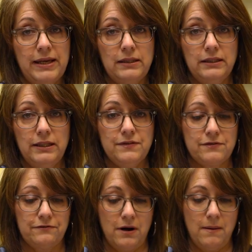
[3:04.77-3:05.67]
bay leaves
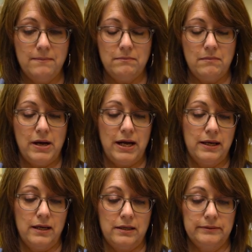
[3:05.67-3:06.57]
from
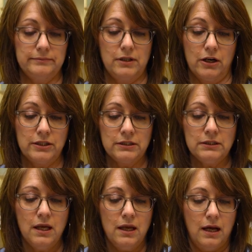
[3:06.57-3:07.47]
my
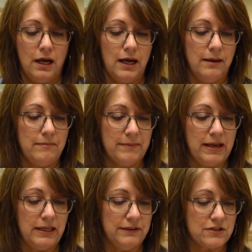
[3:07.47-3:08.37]
garden. My
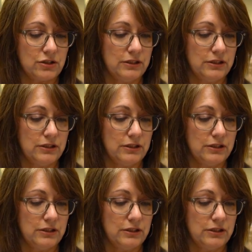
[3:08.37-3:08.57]
bay leaves are a